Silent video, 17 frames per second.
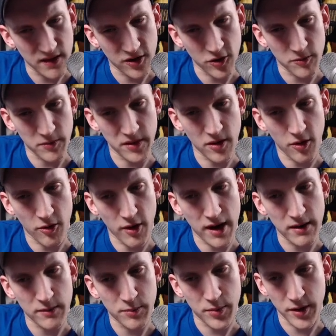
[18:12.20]
it could be all
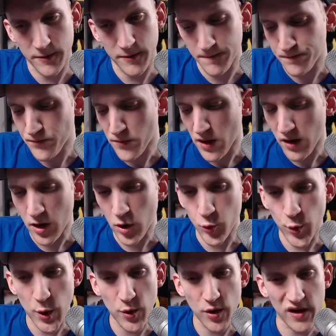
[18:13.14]
right, but going to
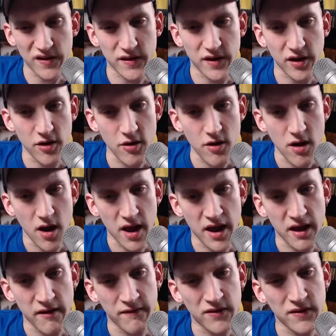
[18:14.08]
re-raise here. I
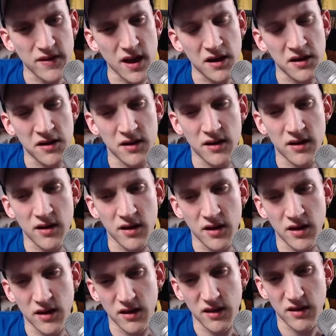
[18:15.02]
have decided
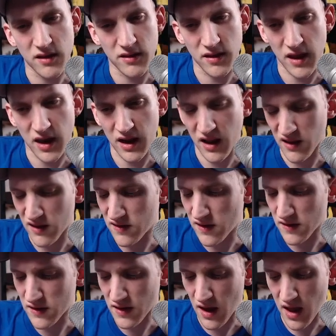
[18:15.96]
that against
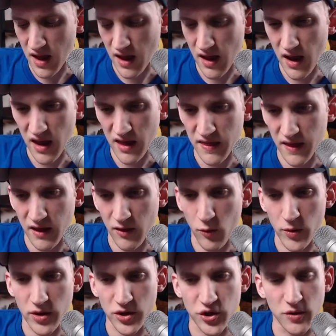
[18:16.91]
this guy, I think
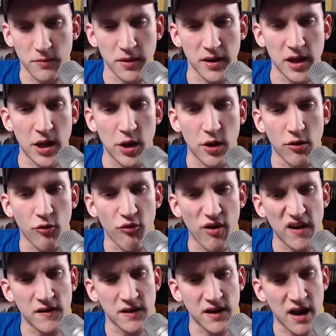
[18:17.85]
we should be
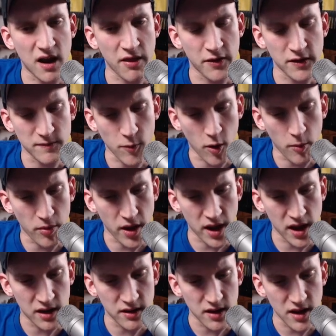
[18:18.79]
raising out of the small
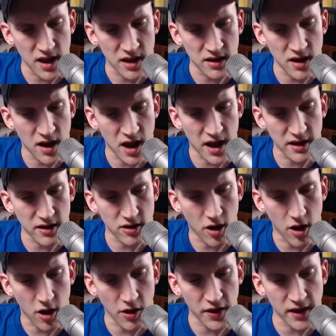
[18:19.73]
blind and not
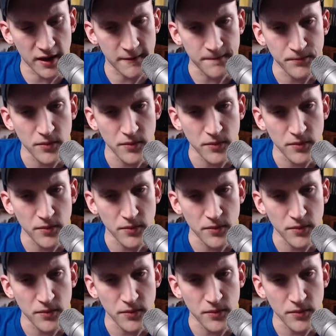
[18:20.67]
calling.